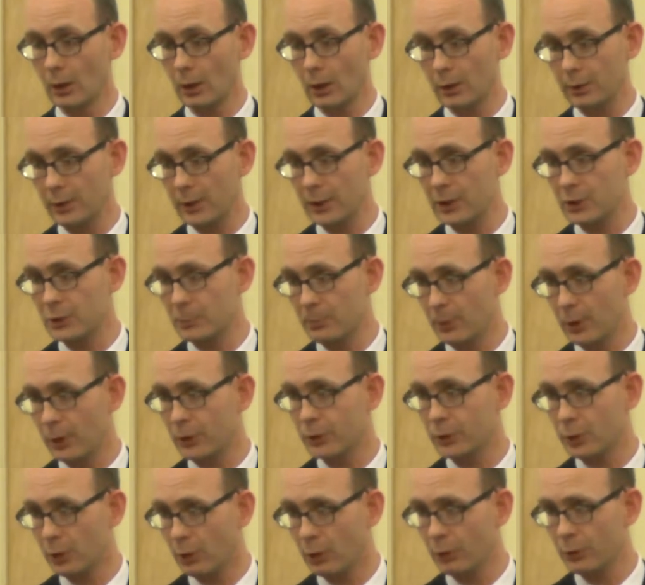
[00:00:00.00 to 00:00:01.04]
And this
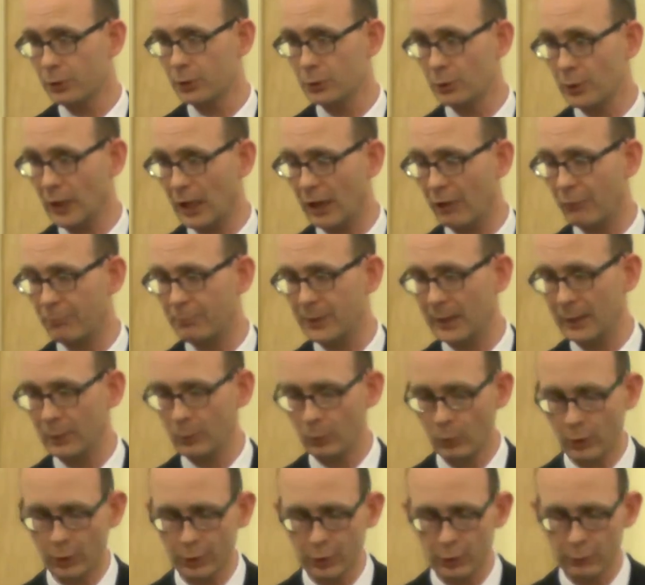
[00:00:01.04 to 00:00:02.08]
must also have
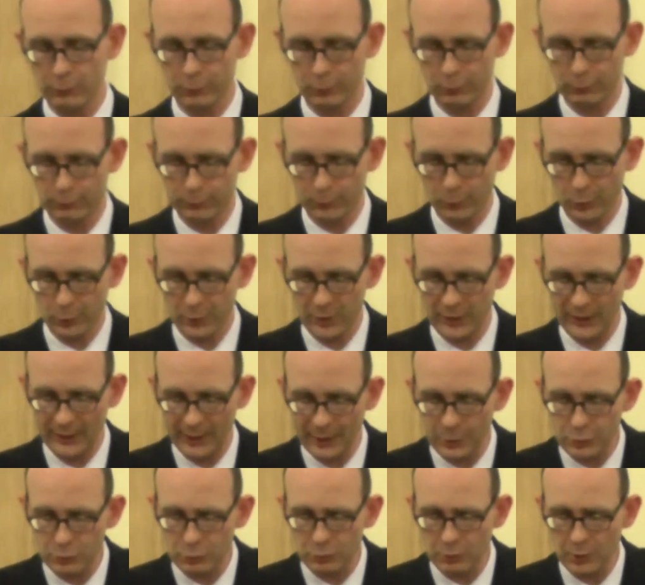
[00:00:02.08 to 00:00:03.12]
been wonderful for the
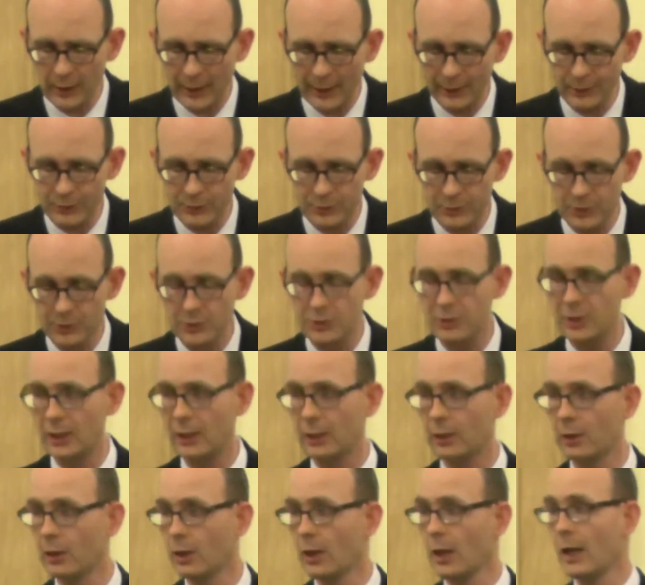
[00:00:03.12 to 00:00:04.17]
Israelites to
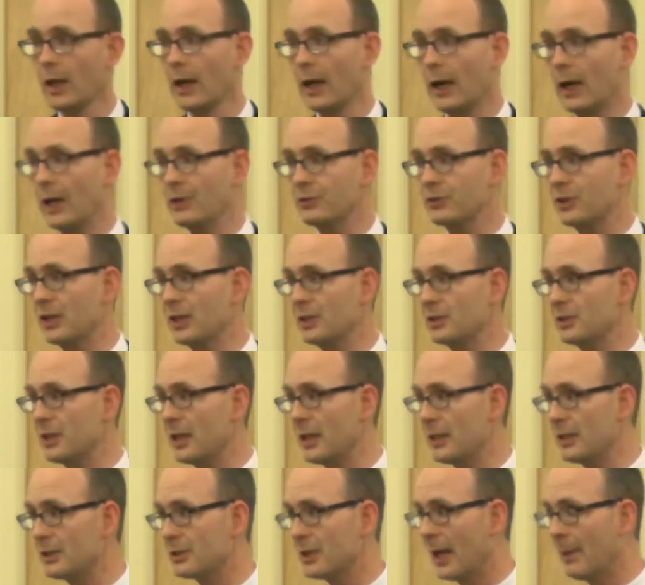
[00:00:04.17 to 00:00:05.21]
see, as they
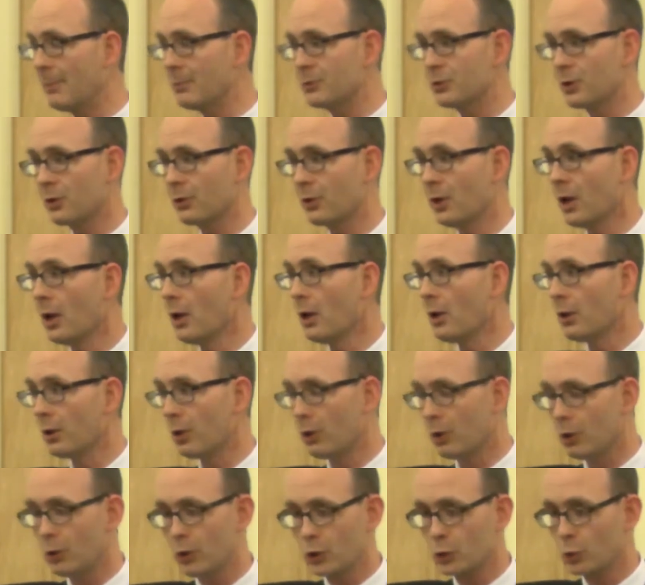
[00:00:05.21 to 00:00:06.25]
see Samson,
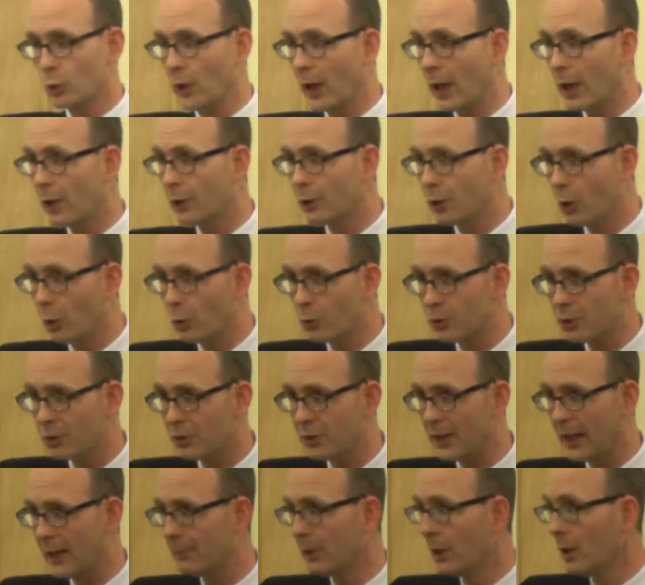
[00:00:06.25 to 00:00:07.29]
who is well known to
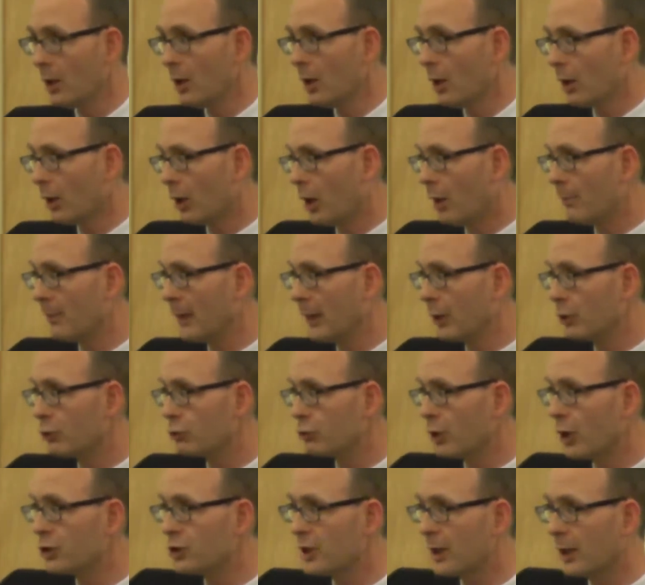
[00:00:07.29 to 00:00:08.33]
them, coming
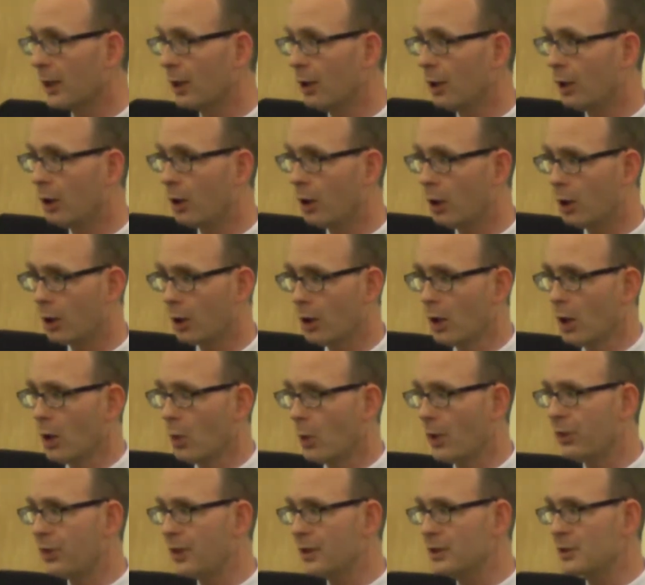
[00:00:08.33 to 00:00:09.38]
trudging along
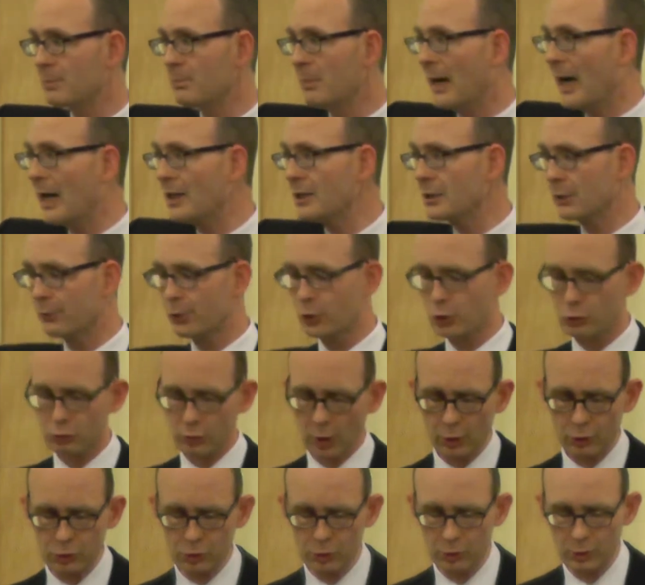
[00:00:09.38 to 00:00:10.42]
with this massive
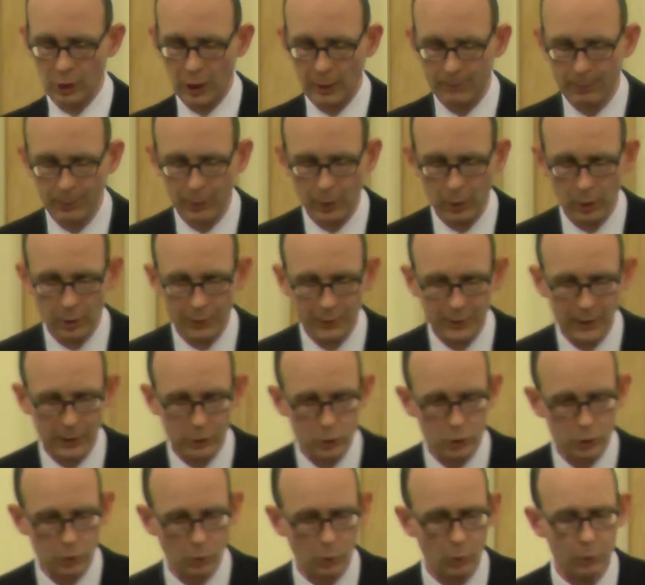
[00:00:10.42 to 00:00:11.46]
structure upon
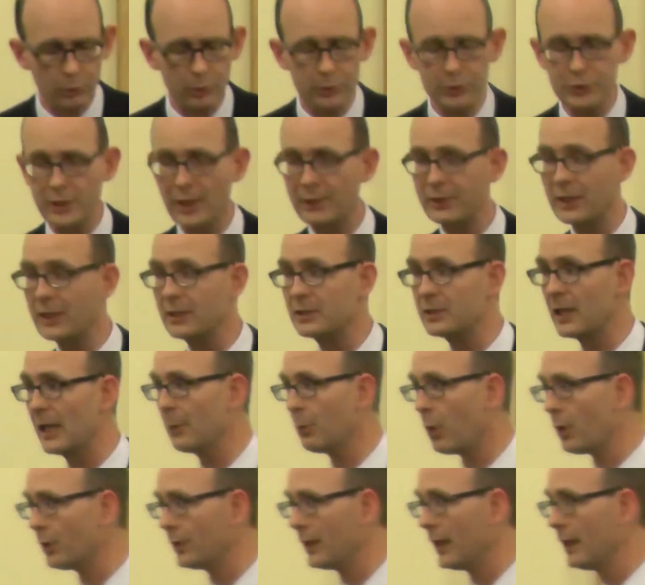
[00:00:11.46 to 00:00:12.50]
his shoulders, and they say,
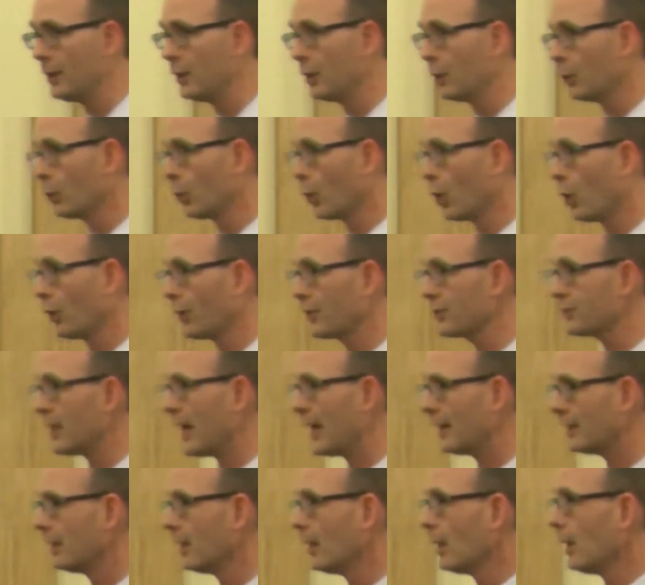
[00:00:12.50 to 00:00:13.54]
What in the world is
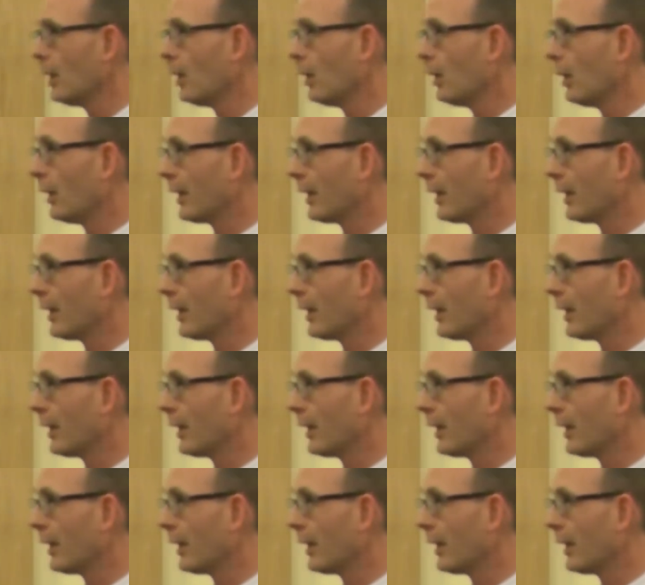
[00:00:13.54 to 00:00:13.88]
that?